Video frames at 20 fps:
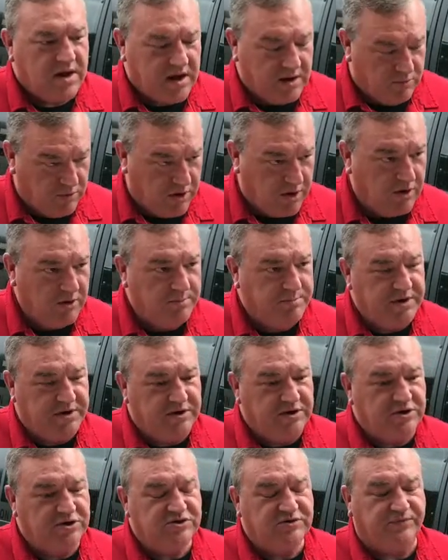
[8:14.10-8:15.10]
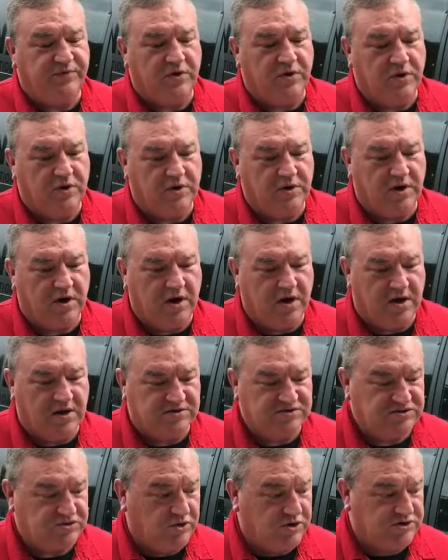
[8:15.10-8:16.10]
It will be used for
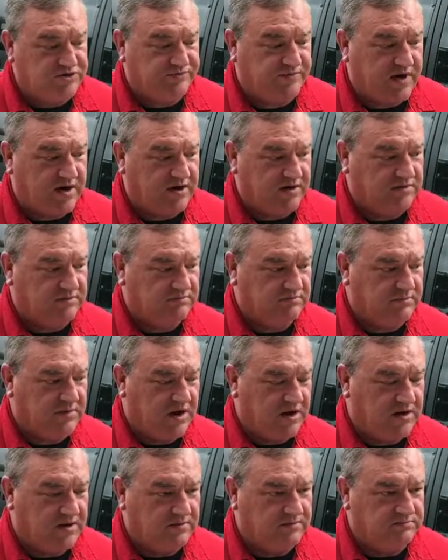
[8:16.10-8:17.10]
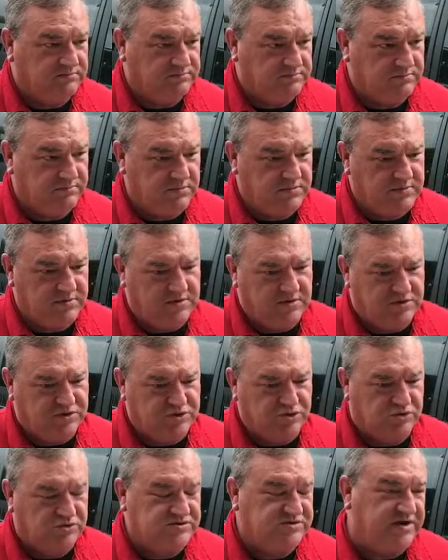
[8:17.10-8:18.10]
storage of our
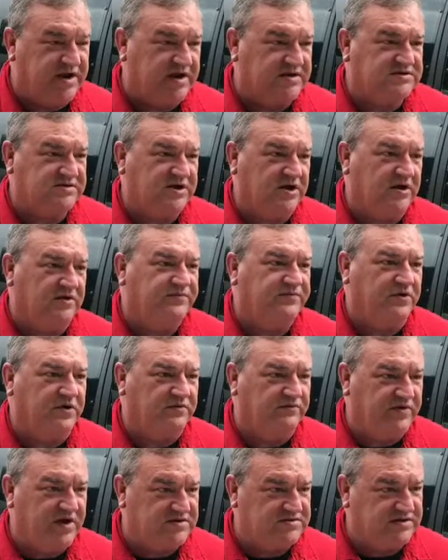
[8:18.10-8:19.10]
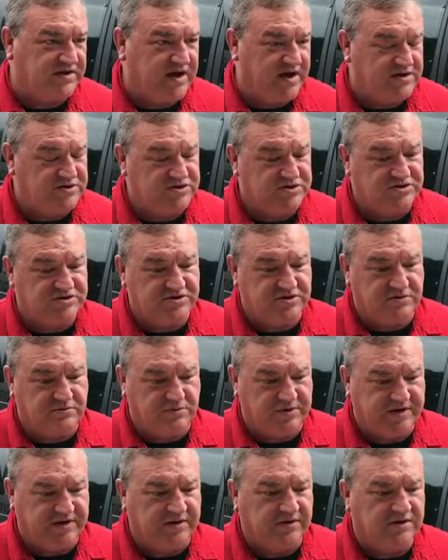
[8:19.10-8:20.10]
tools necessary for investigation so that
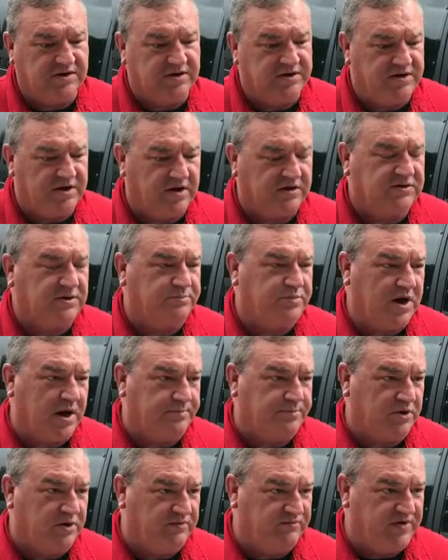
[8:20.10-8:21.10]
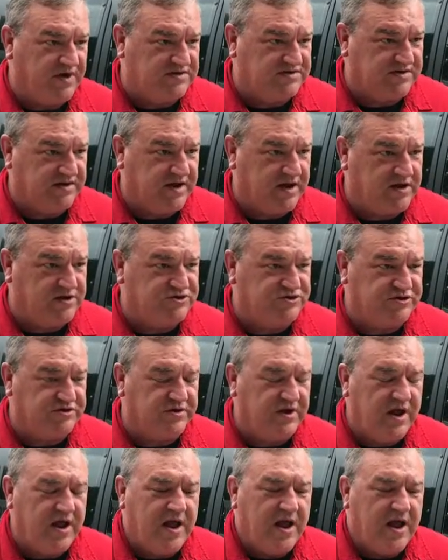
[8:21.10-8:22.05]
we can conduct a proper investigation.